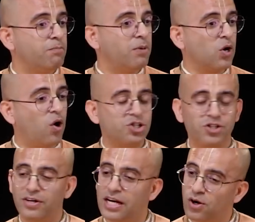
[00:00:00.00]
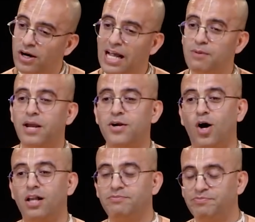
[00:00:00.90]
But Lord Shiva did not help me at
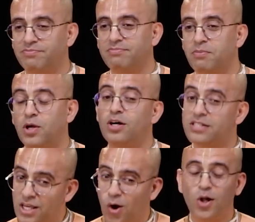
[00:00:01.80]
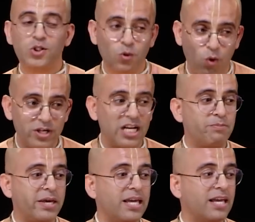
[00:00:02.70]
all. Because he also wanted
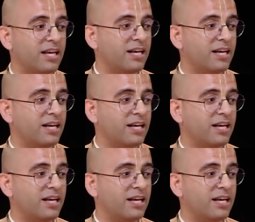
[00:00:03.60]
me